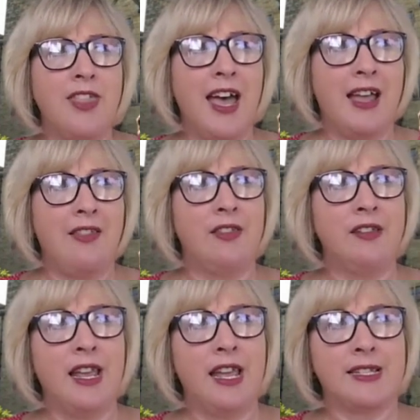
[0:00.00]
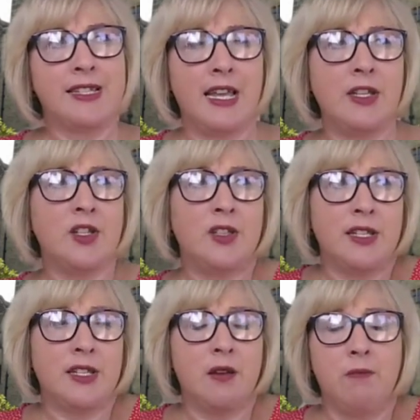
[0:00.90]
Then the next stage, and
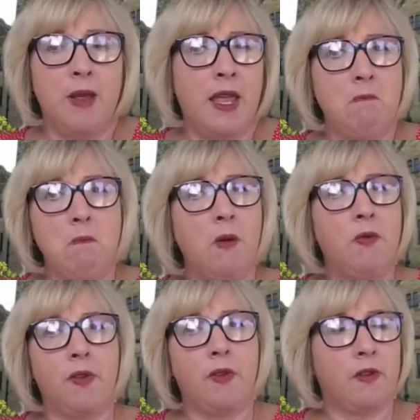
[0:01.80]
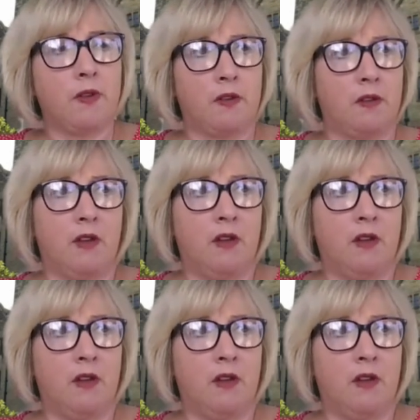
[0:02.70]
this can be months,